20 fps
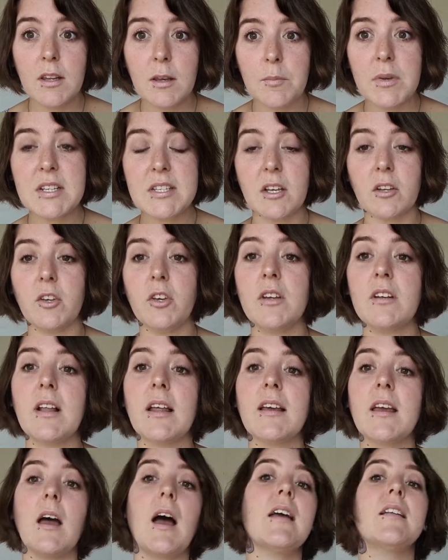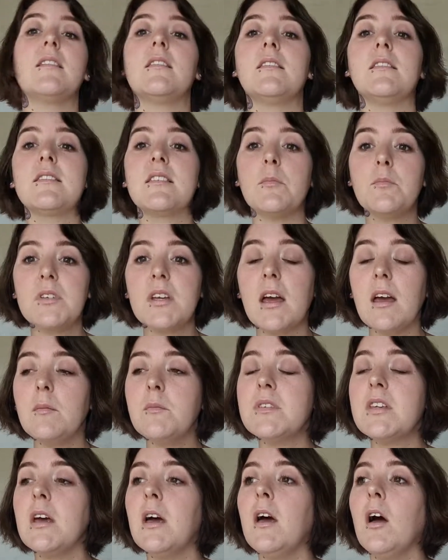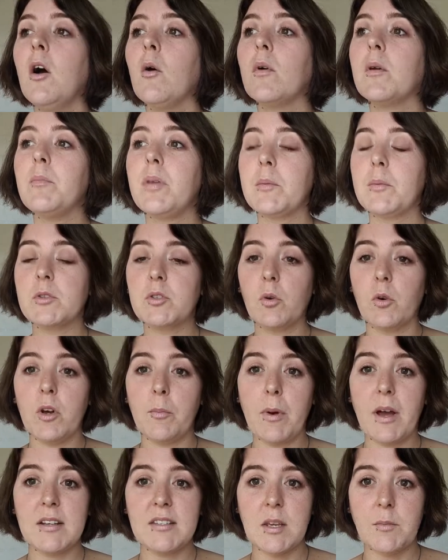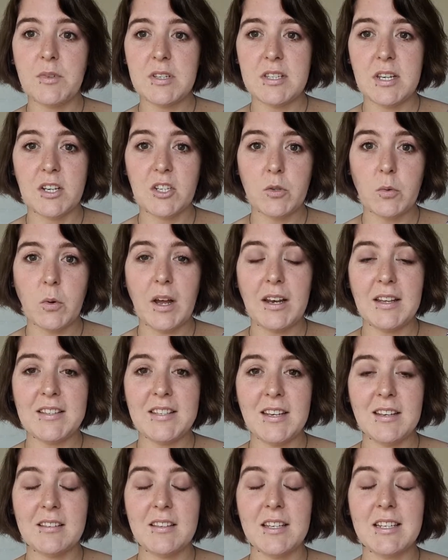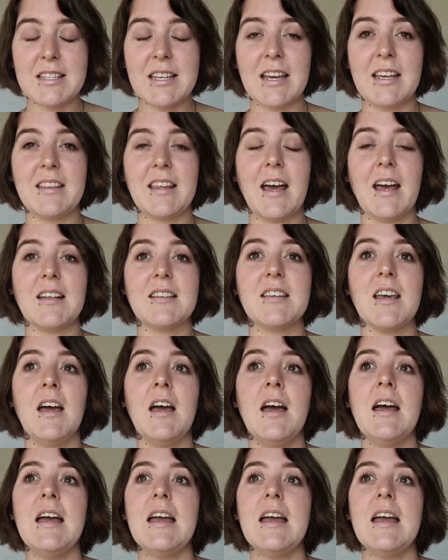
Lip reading: Let me tell you, like, I sometimes when people talk about demisexuality and things like that,